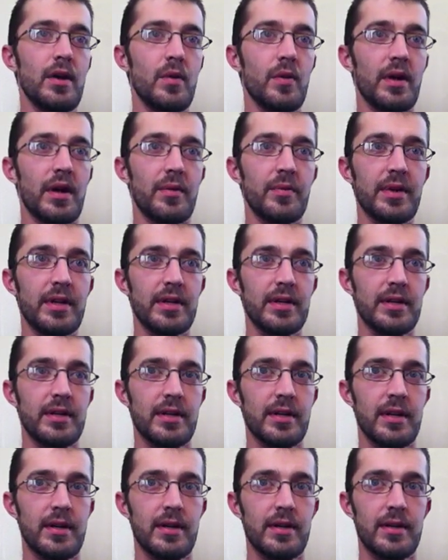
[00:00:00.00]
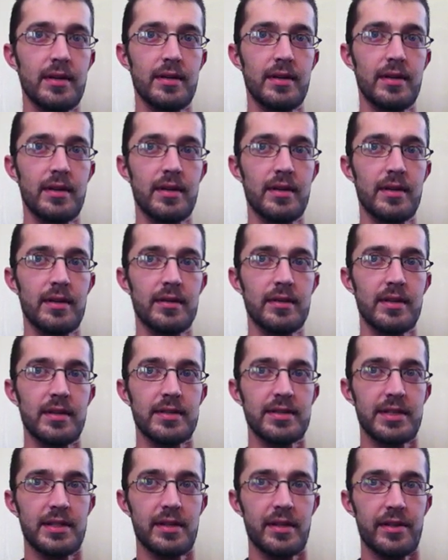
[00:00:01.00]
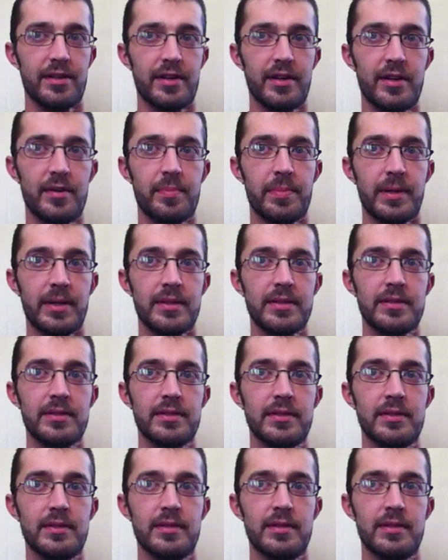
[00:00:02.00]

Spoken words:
When I went to see the therapist,